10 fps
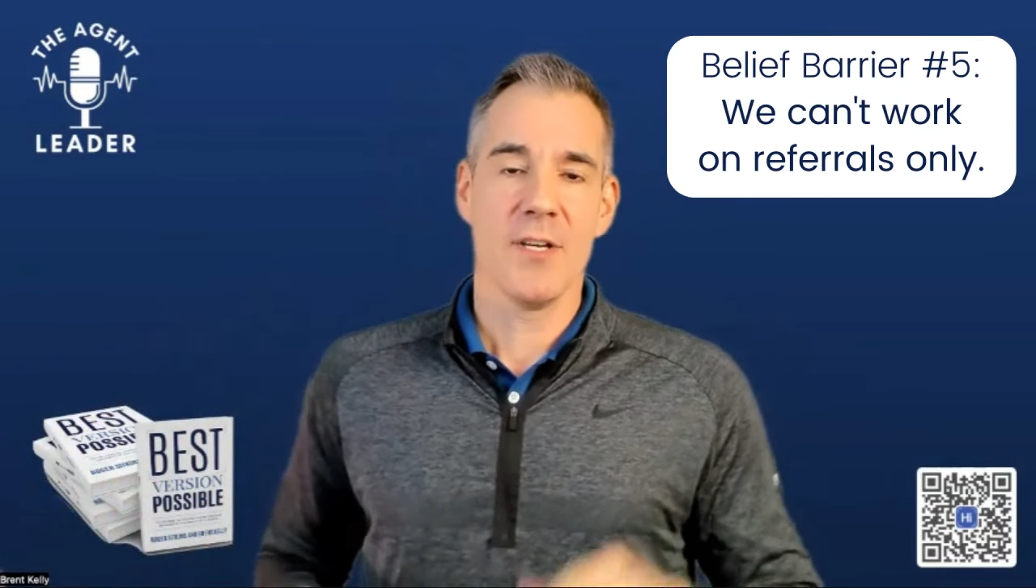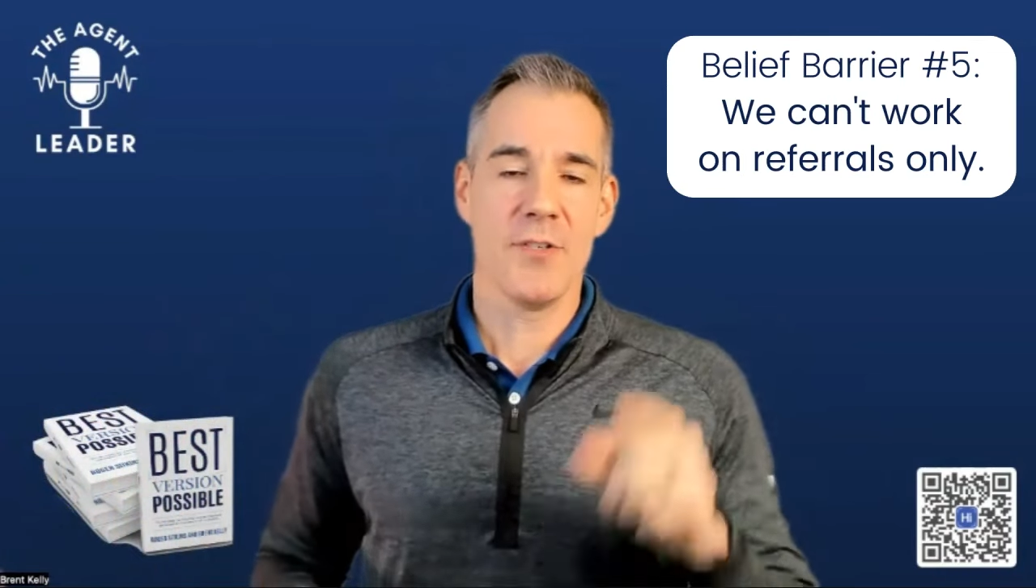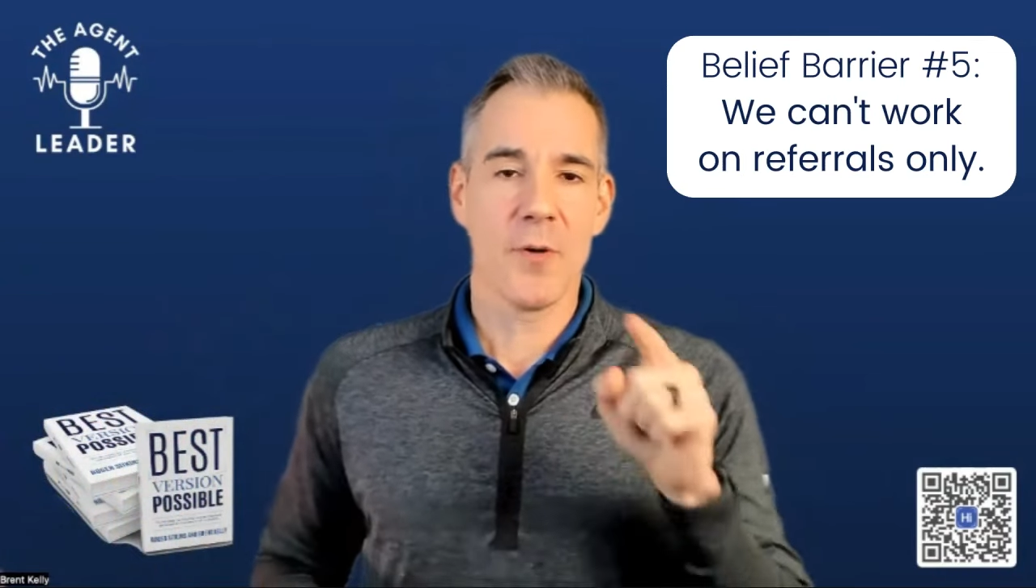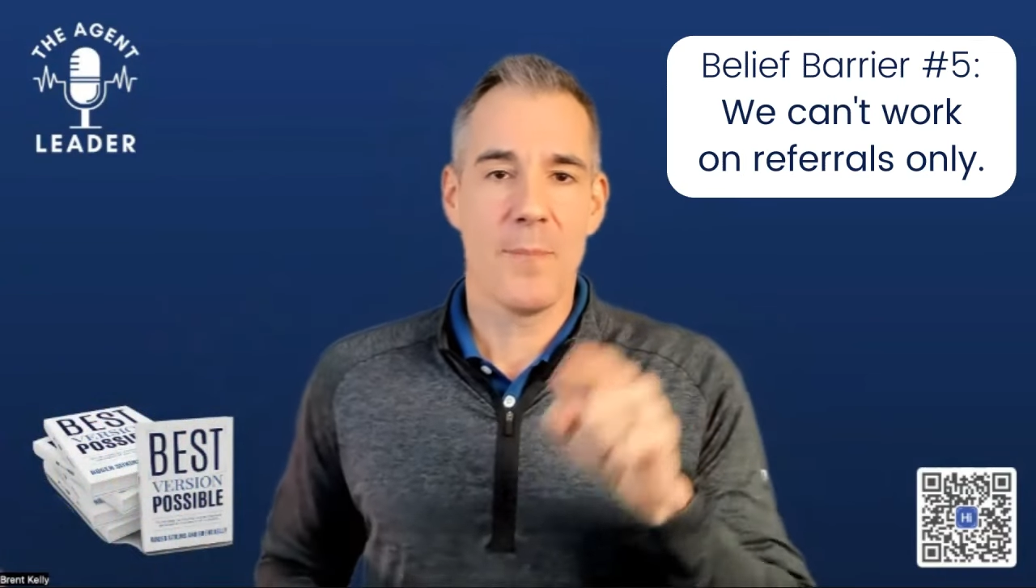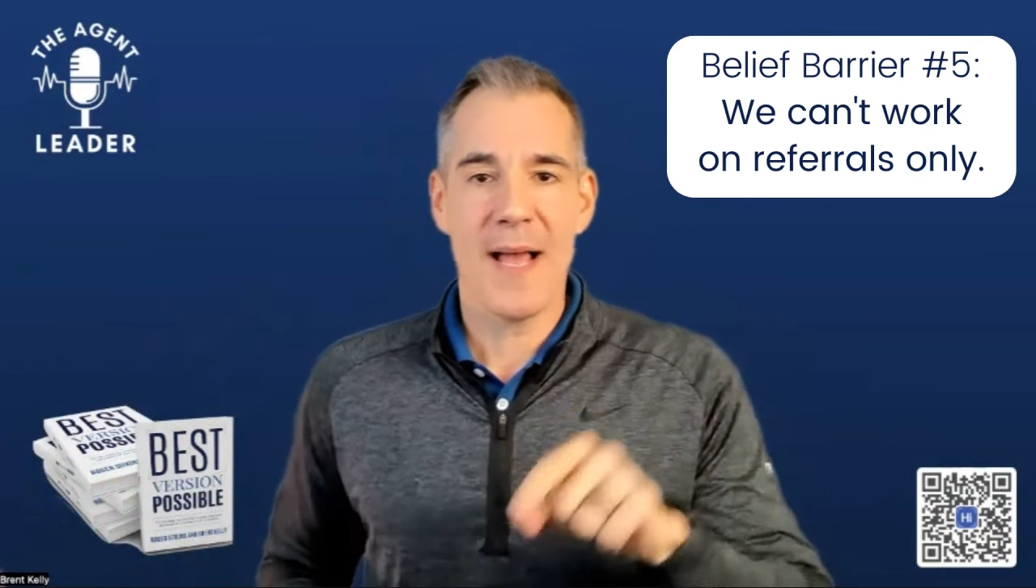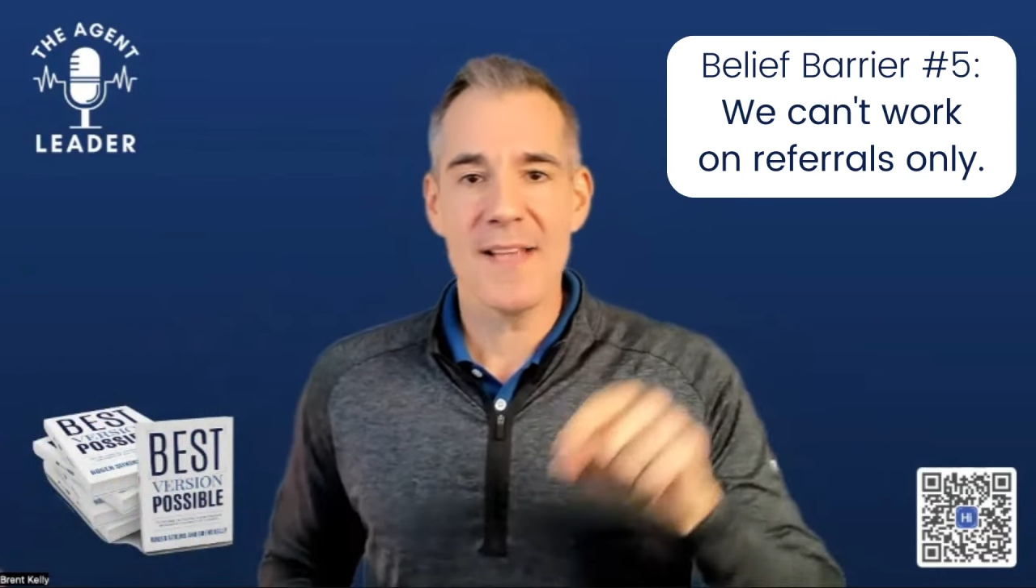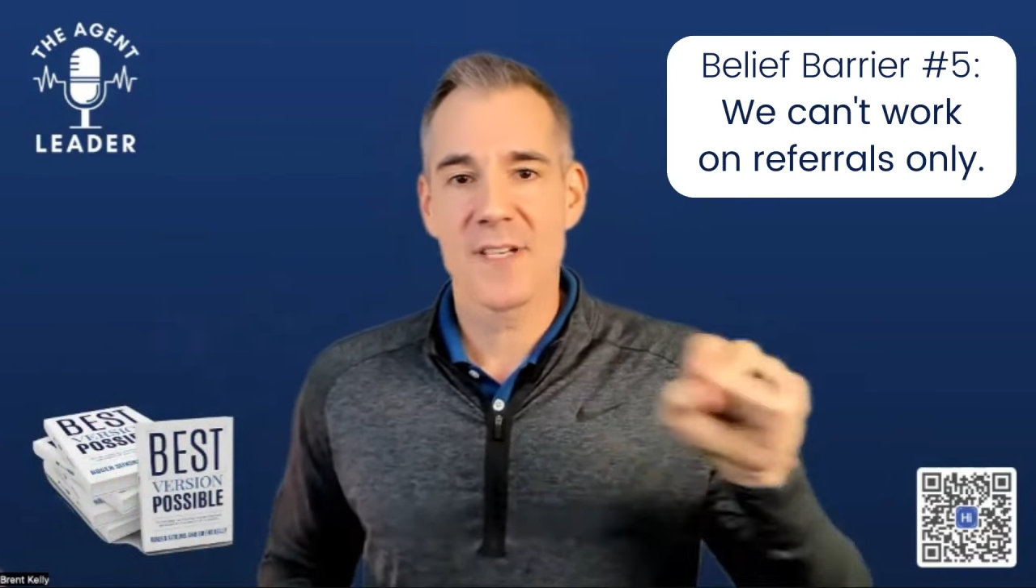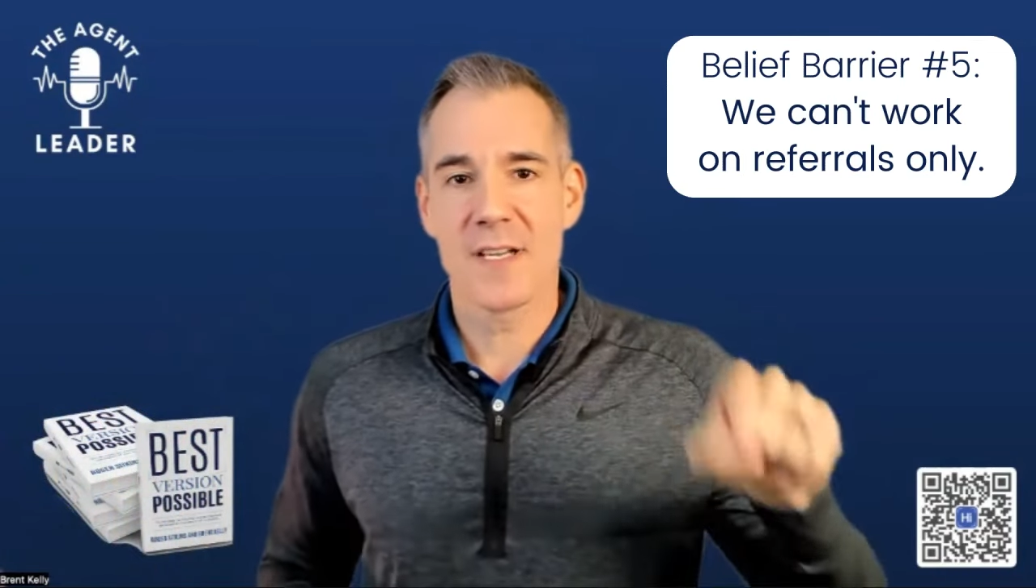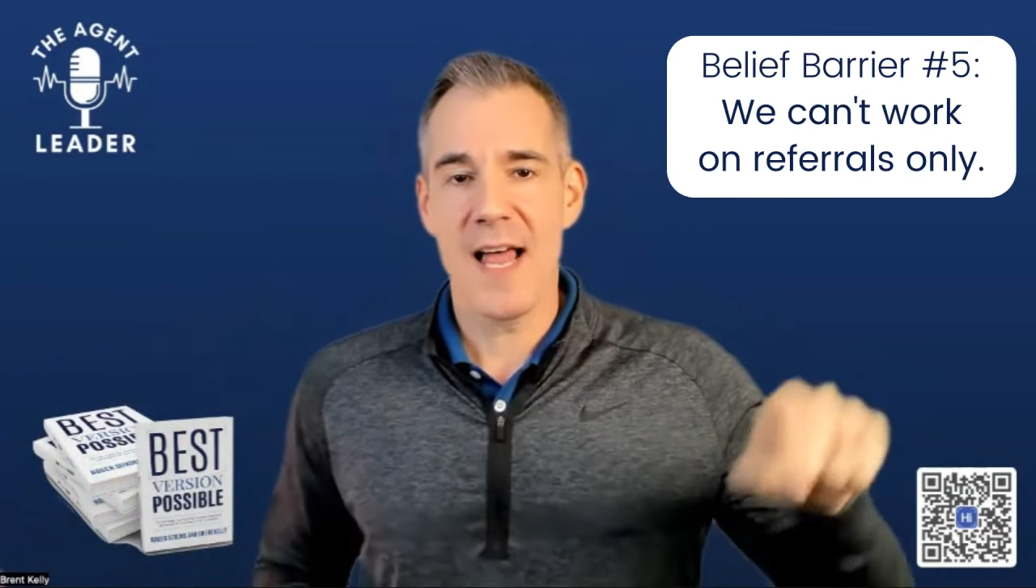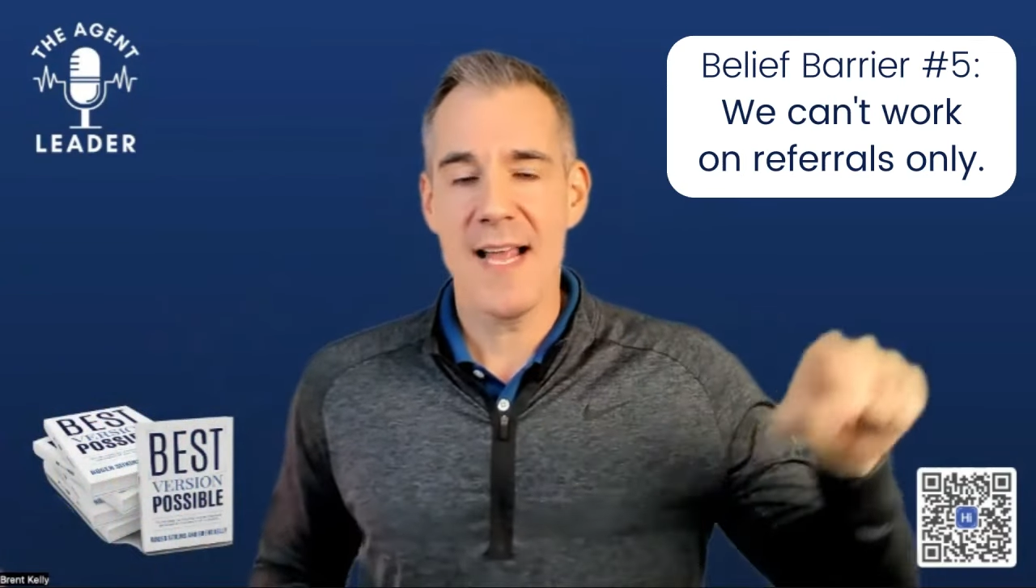Your
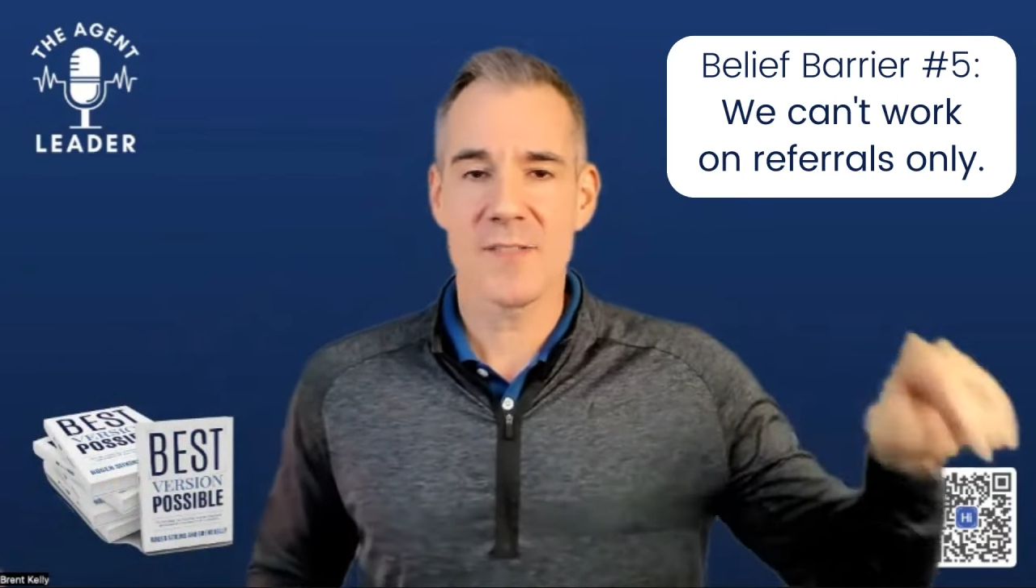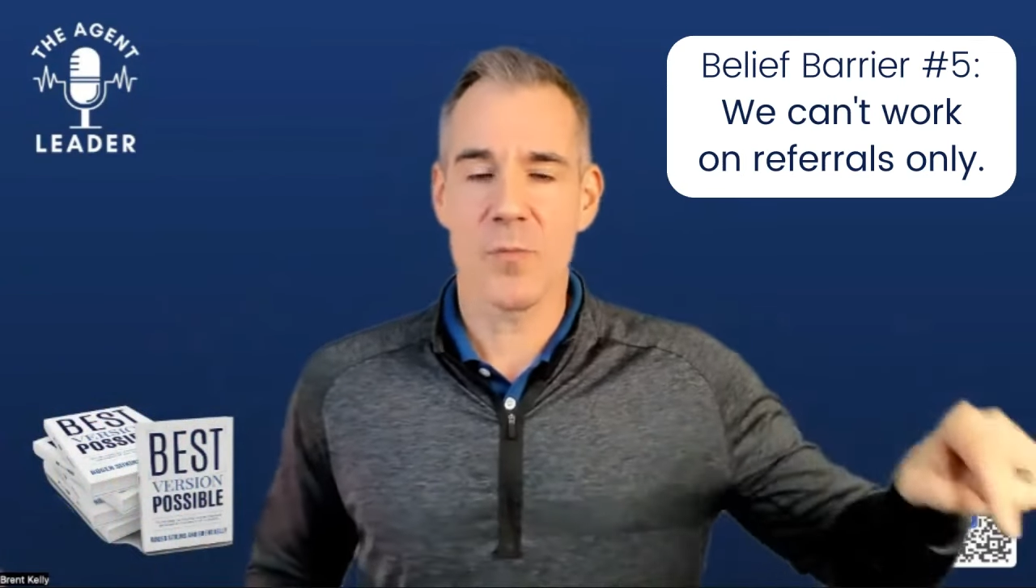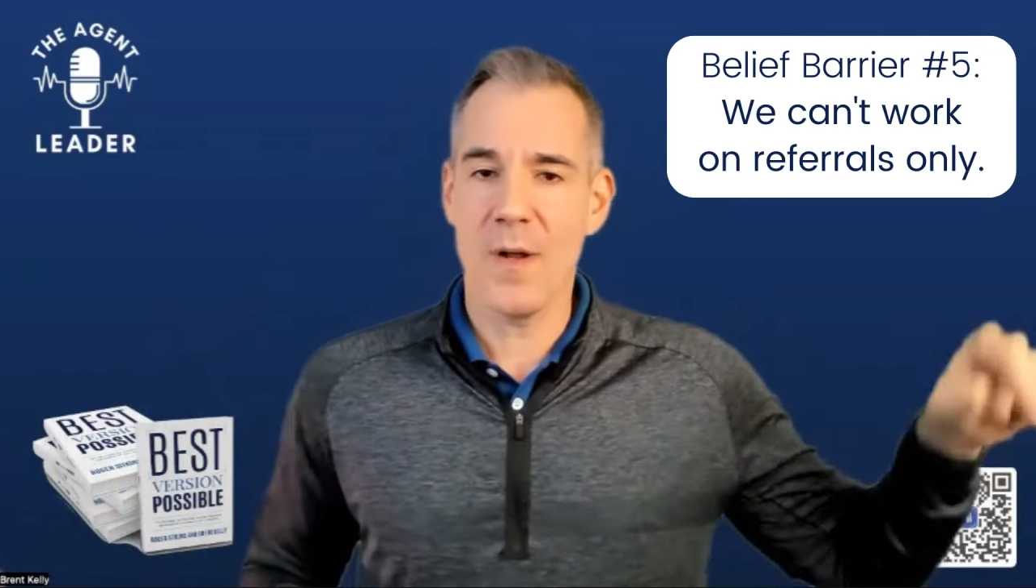best clients